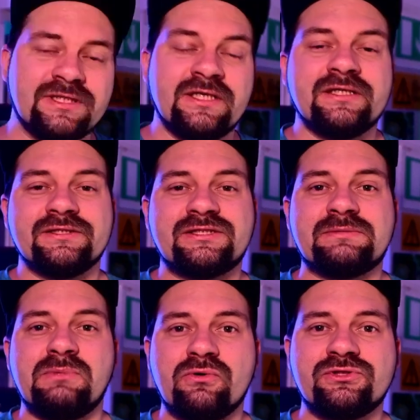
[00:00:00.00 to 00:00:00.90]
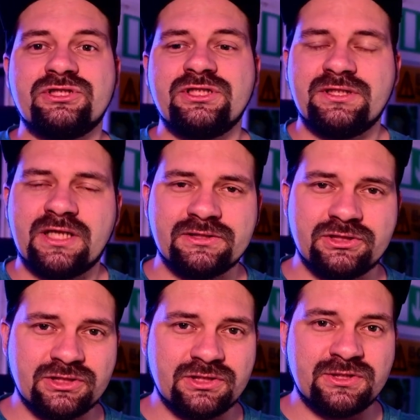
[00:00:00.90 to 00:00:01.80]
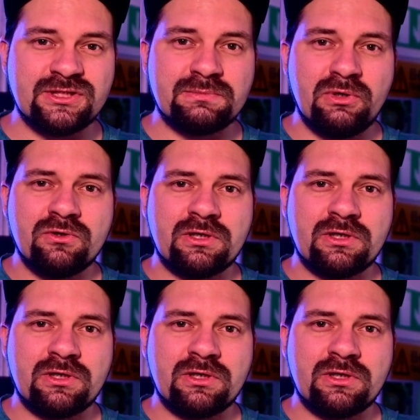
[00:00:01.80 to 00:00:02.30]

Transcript: the smoke genie. Not just the smoke, but